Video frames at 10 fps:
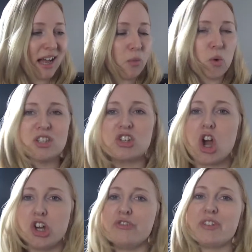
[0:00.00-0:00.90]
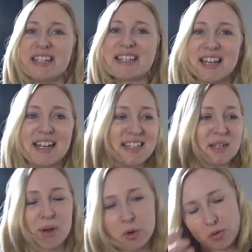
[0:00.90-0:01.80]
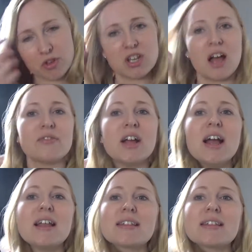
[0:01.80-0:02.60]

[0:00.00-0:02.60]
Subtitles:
I wasn't overly excited by all of the stuff.